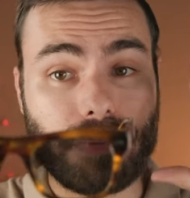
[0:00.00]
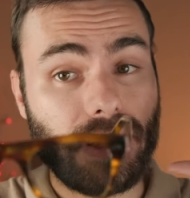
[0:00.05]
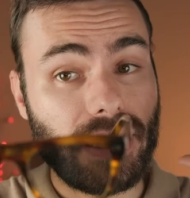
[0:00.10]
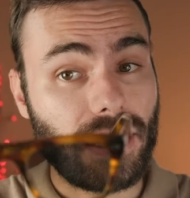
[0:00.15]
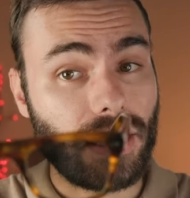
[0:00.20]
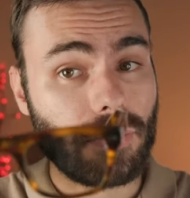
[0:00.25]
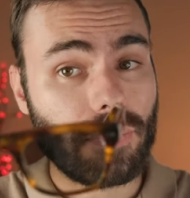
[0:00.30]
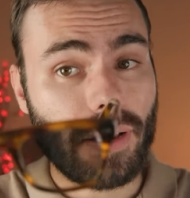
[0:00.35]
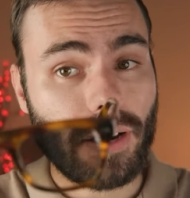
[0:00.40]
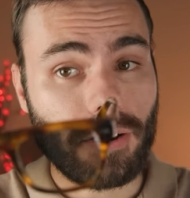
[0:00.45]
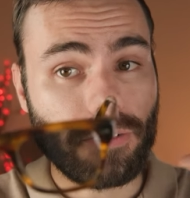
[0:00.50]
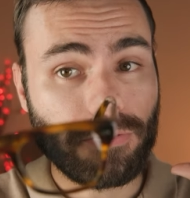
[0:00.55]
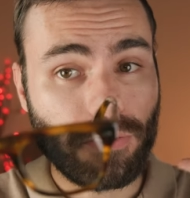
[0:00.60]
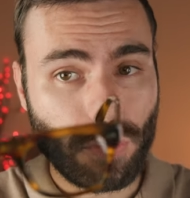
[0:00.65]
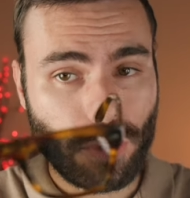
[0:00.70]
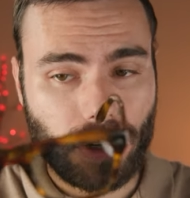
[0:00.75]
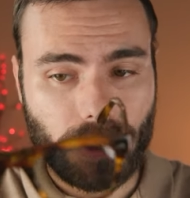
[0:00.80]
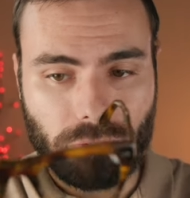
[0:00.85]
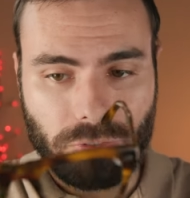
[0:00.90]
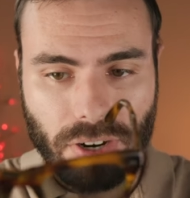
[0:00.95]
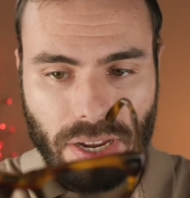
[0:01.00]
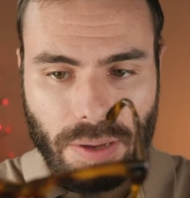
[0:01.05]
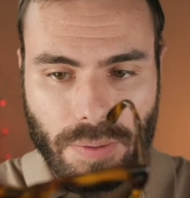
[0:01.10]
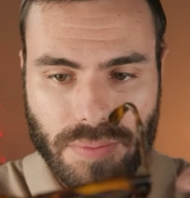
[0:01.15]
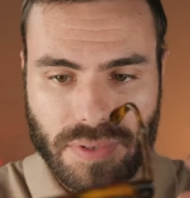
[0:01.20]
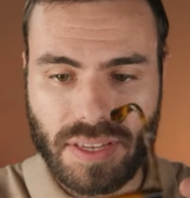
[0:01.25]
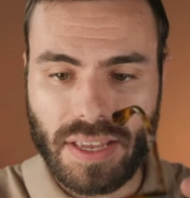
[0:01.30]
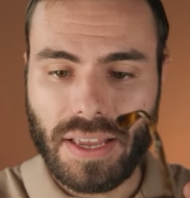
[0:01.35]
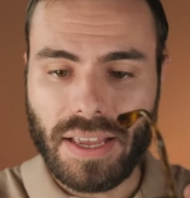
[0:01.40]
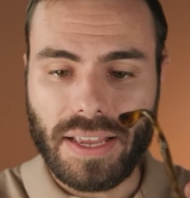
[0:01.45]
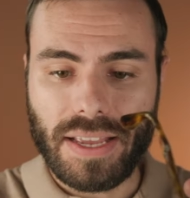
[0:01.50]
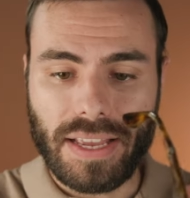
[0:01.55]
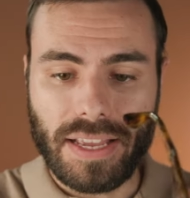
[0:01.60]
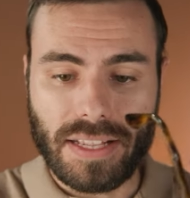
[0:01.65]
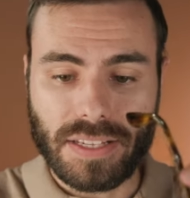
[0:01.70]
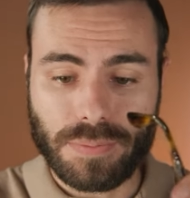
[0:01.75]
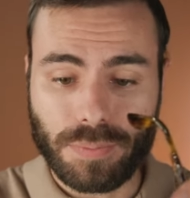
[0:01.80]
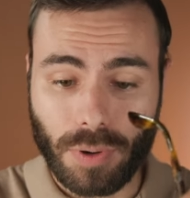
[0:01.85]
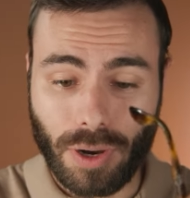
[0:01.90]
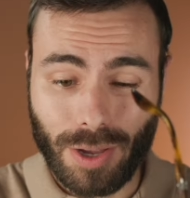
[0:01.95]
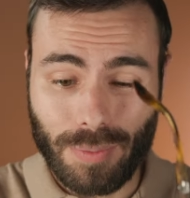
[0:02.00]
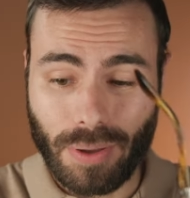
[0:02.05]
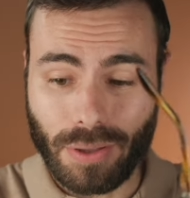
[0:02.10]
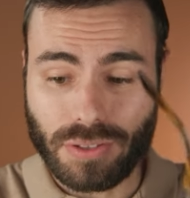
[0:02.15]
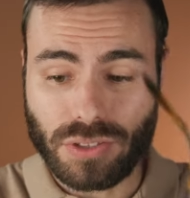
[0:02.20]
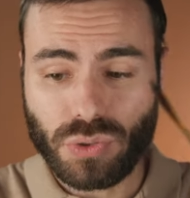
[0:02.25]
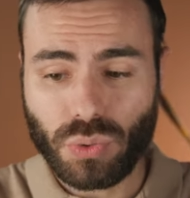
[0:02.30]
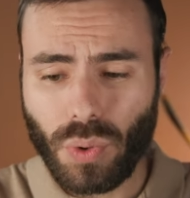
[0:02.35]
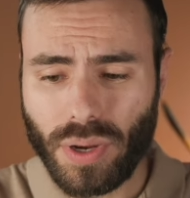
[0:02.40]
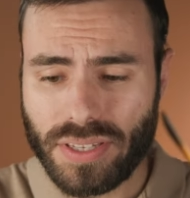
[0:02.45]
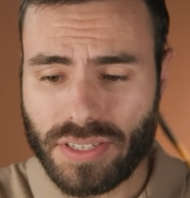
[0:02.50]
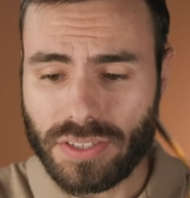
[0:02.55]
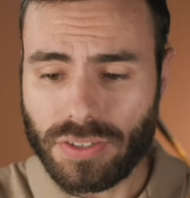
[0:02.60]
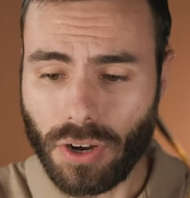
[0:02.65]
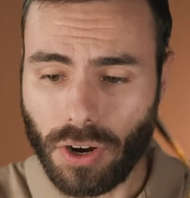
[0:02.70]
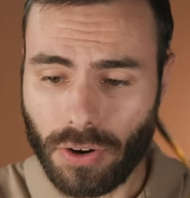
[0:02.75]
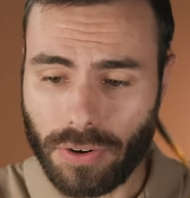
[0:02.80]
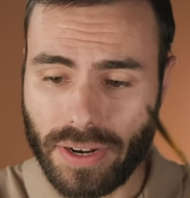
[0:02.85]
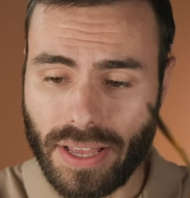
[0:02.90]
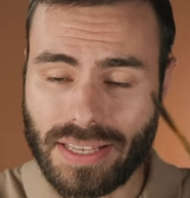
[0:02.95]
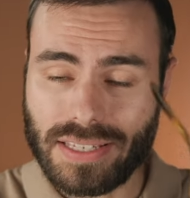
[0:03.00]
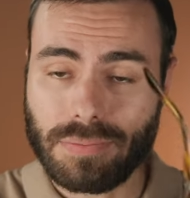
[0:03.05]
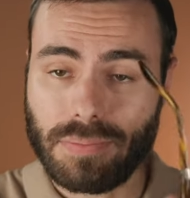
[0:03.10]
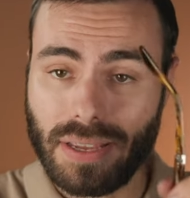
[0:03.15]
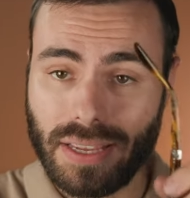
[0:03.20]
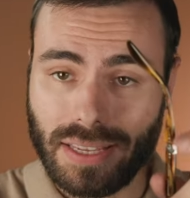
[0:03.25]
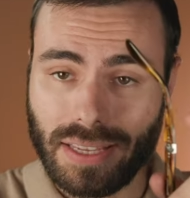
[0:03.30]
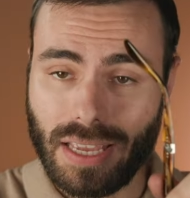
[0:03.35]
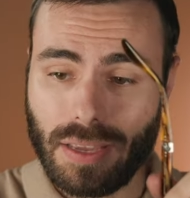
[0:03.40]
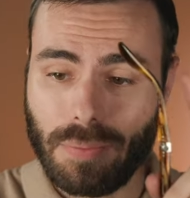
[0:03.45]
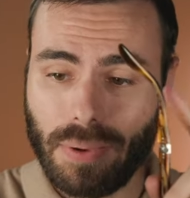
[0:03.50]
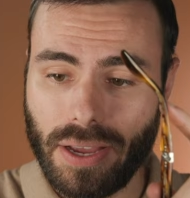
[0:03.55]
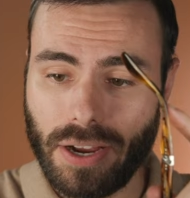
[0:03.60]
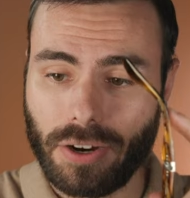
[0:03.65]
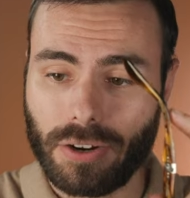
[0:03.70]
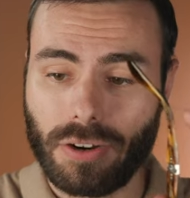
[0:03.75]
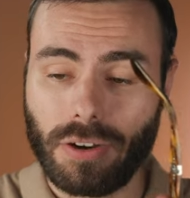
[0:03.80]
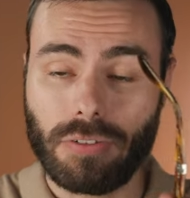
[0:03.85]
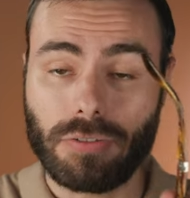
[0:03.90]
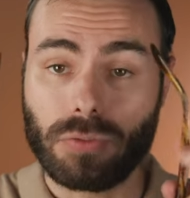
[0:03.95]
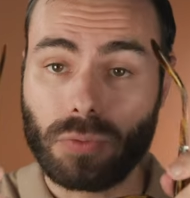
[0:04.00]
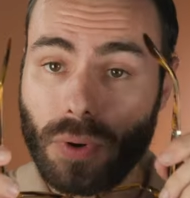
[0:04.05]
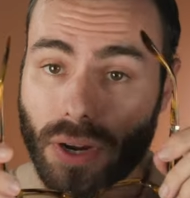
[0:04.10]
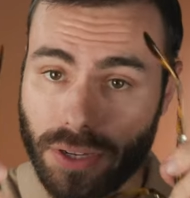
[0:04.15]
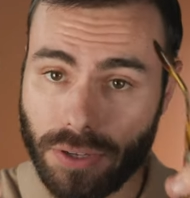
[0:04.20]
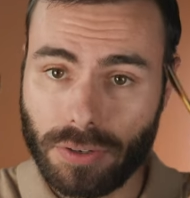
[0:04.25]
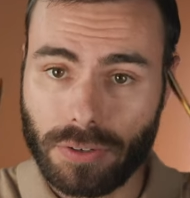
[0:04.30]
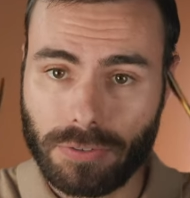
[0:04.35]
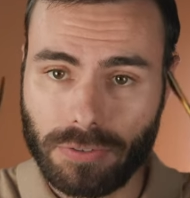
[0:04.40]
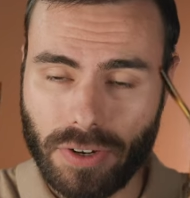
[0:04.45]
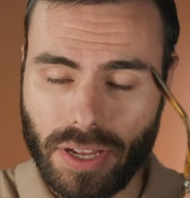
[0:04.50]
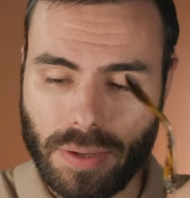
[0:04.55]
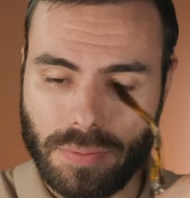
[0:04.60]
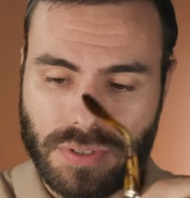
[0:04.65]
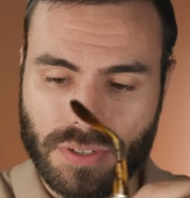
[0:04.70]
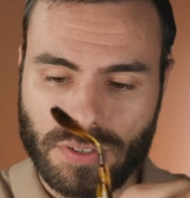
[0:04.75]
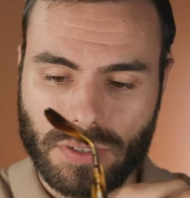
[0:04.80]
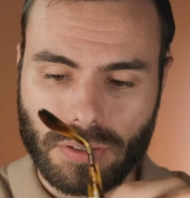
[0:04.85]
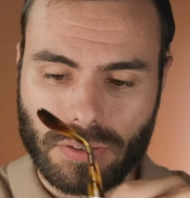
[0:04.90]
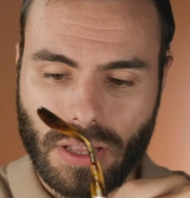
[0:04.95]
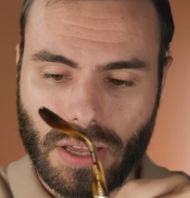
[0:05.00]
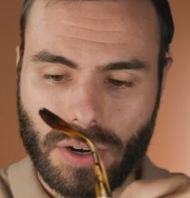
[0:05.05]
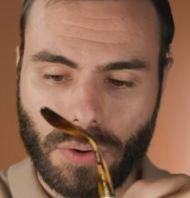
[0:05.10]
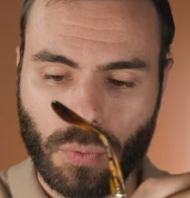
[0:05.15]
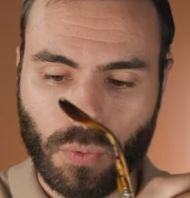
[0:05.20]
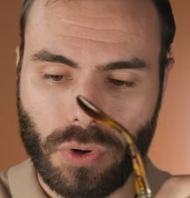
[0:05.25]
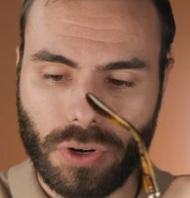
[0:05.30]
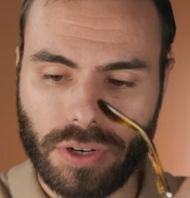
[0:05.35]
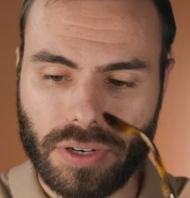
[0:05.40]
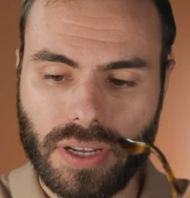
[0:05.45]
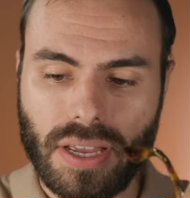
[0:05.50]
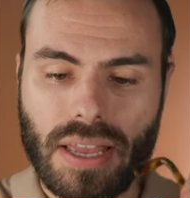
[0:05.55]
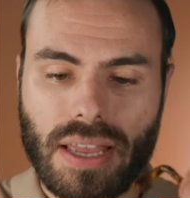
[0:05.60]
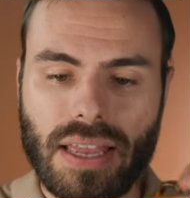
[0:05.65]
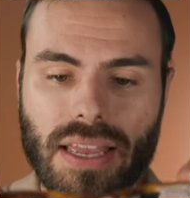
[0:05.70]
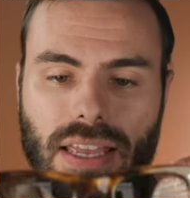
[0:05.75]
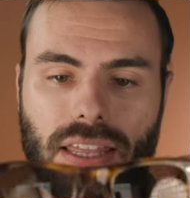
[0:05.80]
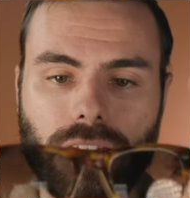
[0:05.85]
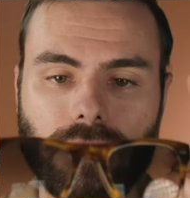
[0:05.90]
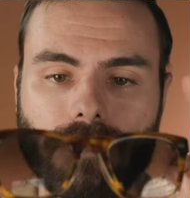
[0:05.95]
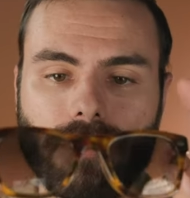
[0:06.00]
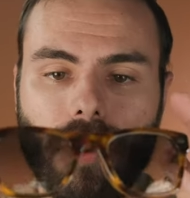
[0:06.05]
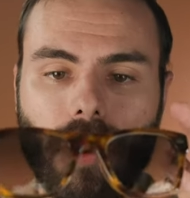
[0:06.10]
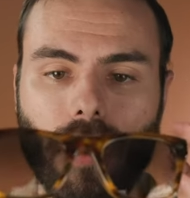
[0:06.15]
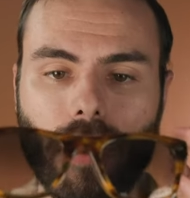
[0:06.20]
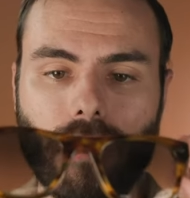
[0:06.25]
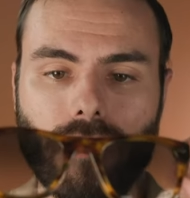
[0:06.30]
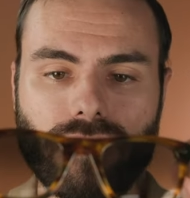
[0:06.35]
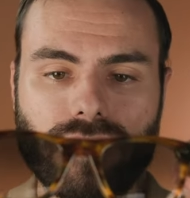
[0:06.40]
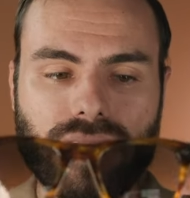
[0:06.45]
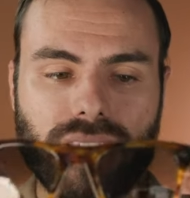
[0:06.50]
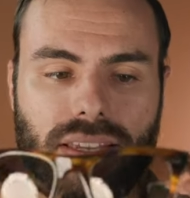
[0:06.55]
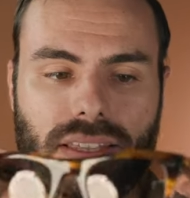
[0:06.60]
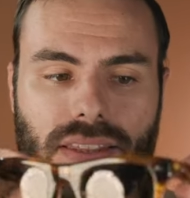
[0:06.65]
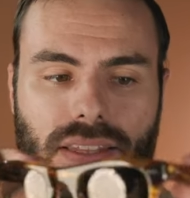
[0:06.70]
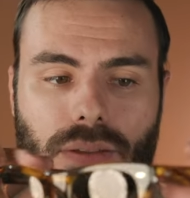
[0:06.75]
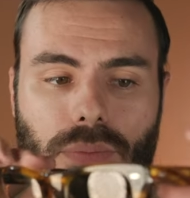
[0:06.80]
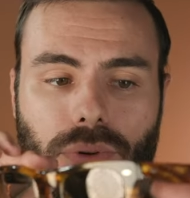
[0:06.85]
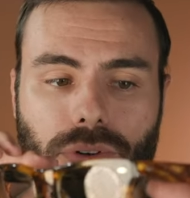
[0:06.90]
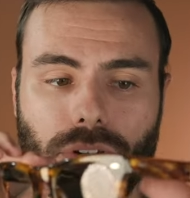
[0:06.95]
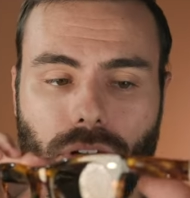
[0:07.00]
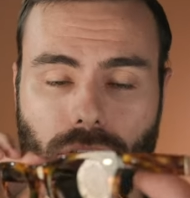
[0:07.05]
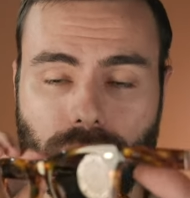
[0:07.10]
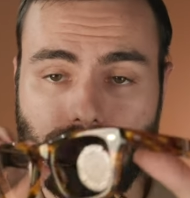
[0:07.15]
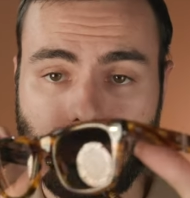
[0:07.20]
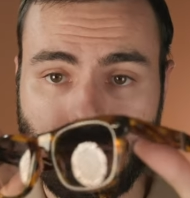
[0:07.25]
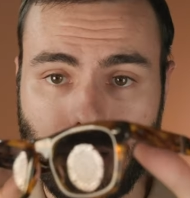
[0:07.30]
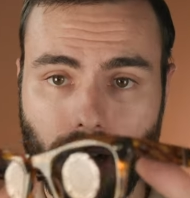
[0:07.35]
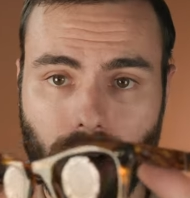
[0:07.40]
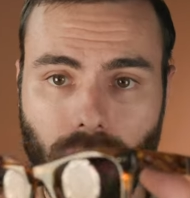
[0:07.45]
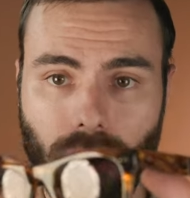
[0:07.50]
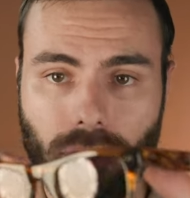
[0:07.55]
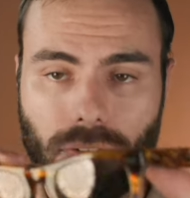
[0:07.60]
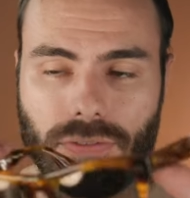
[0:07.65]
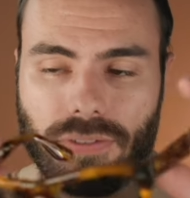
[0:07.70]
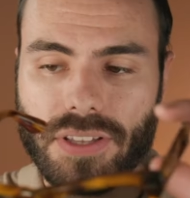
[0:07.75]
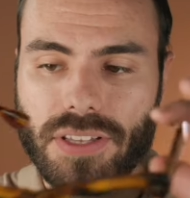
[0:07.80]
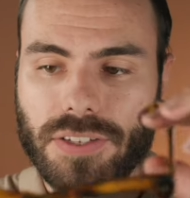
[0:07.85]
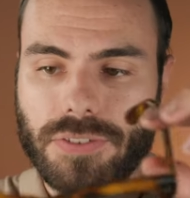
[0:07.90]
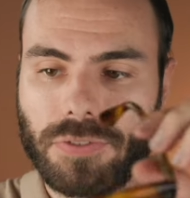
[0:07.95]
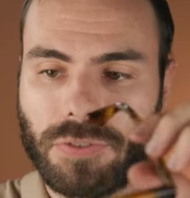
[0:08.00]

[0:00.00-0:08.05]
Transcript: Making a pair of folding frames is probably about twice as hard as making a pair of regular frames. There's a lot of work involved in the production of these